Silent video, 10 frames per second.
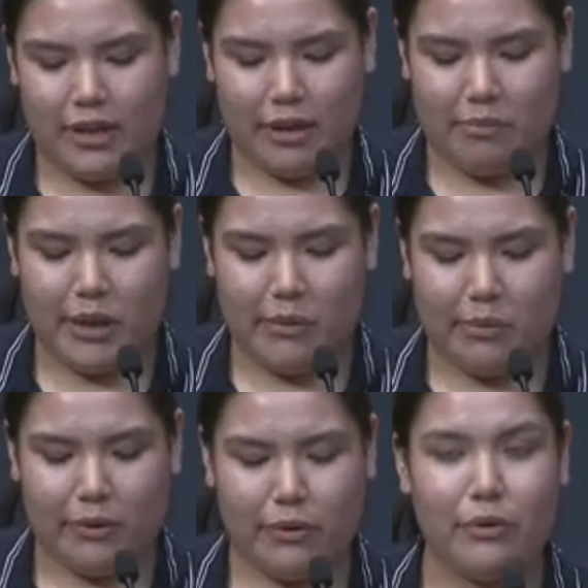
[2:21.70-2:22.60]
That
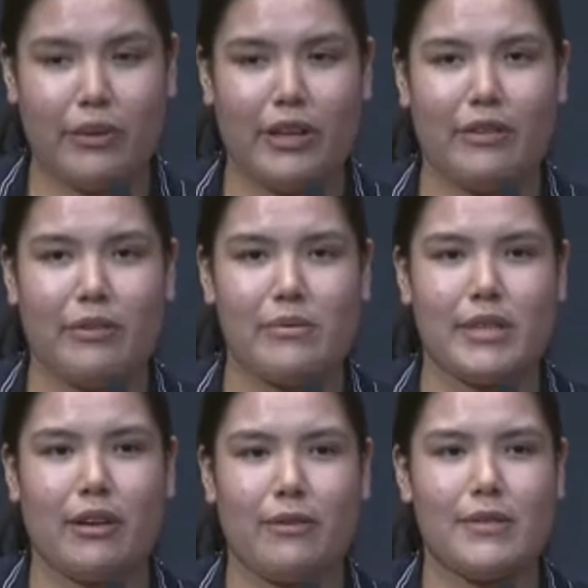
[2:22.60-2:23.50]
people who kill
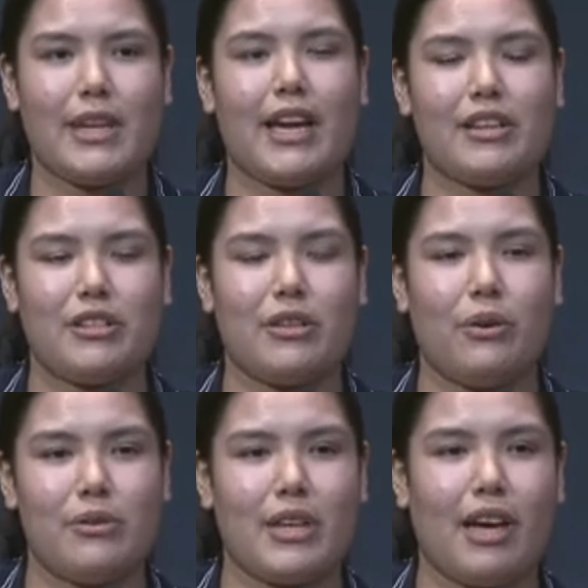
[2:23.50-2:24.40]
themselves actually
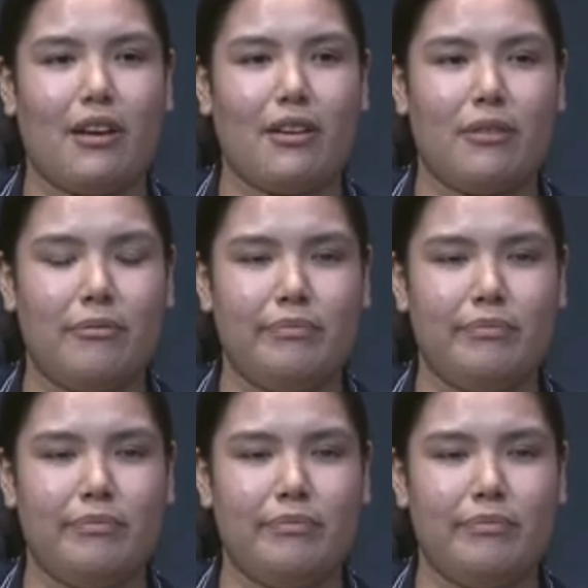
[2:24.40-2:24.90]
go to hell.